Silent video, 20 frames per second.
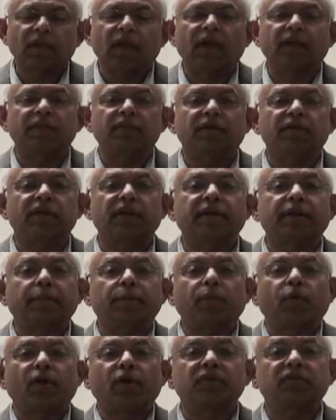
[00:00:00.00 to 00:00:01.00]
And the data
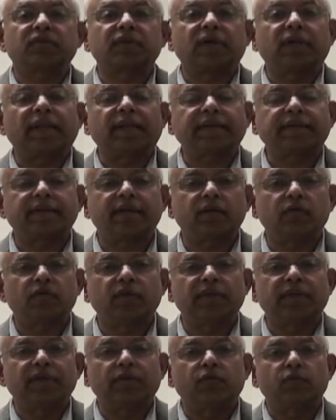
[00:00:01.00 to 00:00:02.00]
points collected
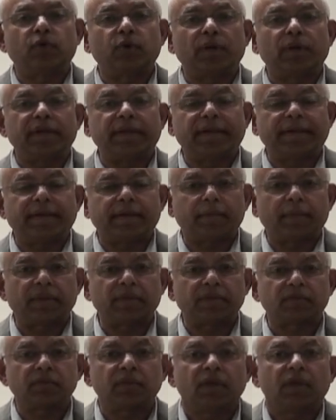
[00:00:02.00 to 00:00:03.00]
will give you a
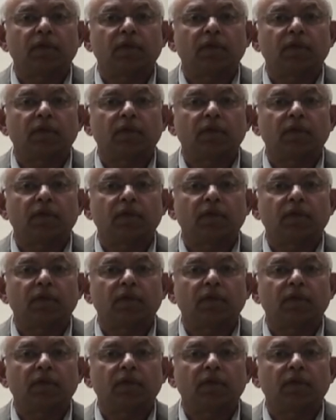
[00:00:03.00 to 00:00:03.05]
database.